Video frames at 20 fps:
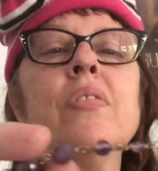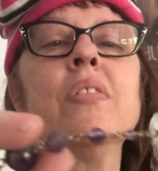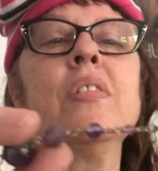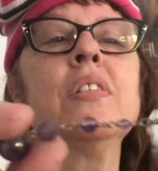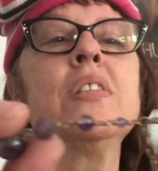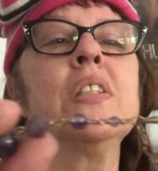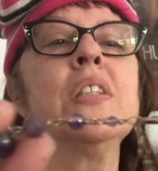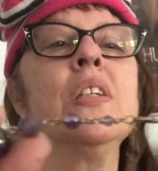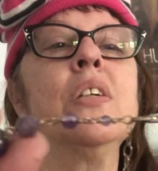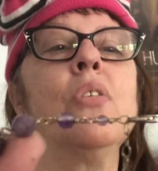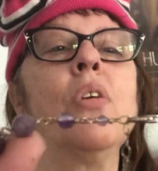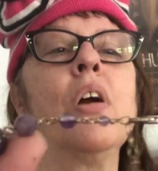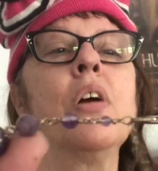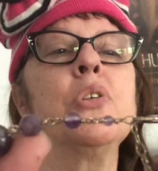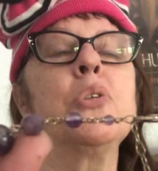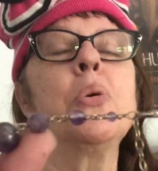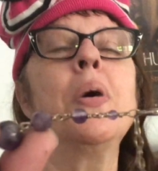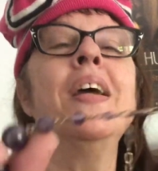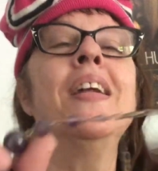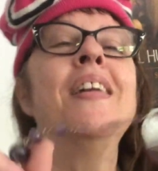See,
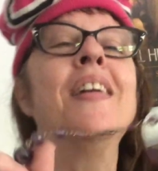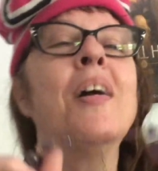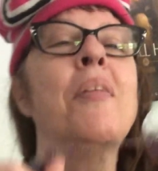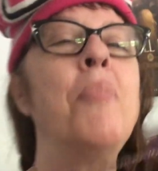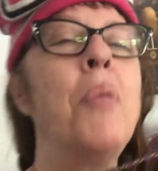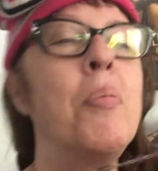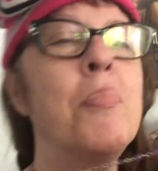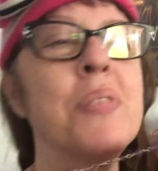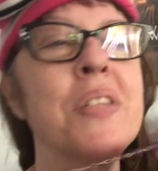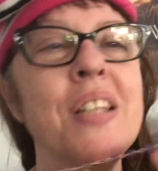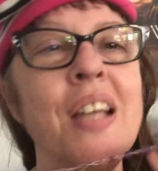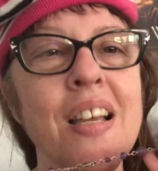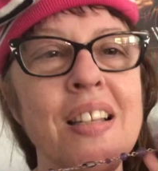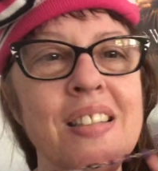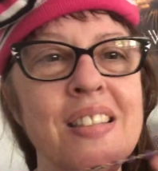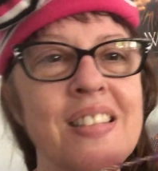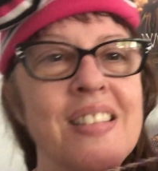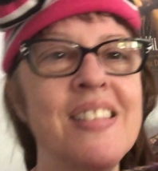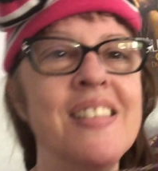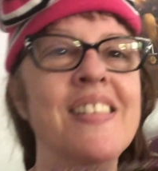graduated. I'm
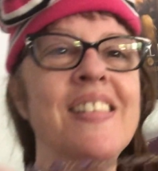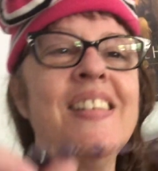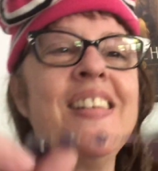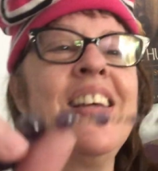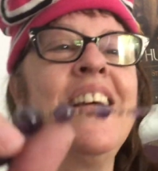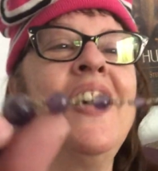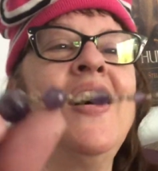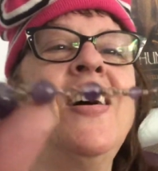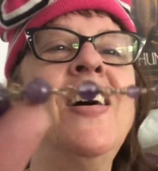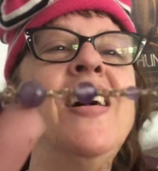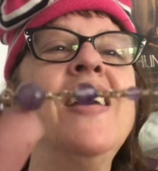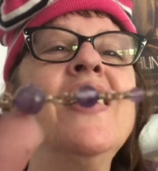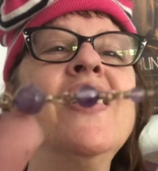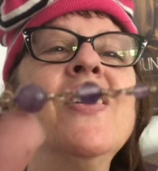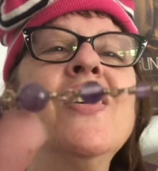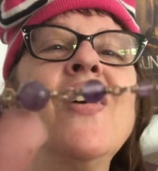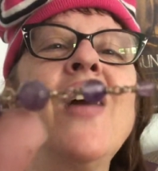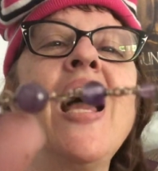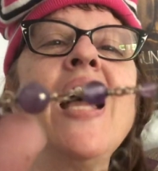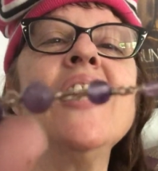obsessed. They're
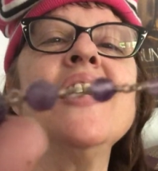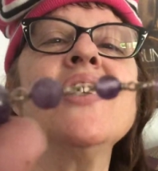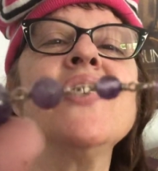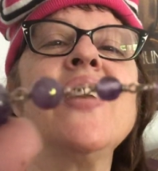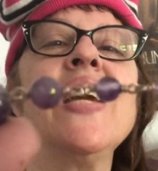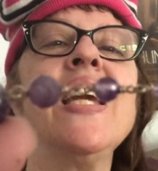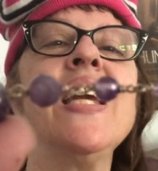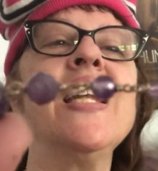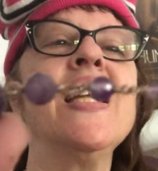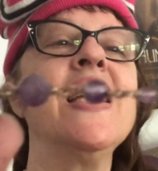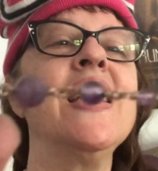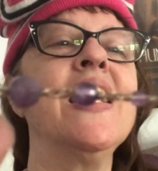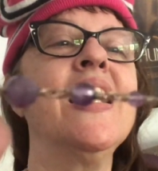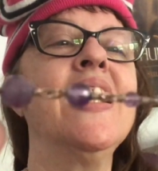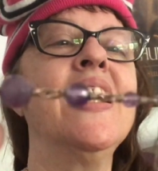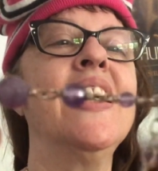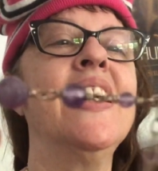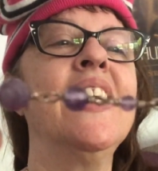graduated.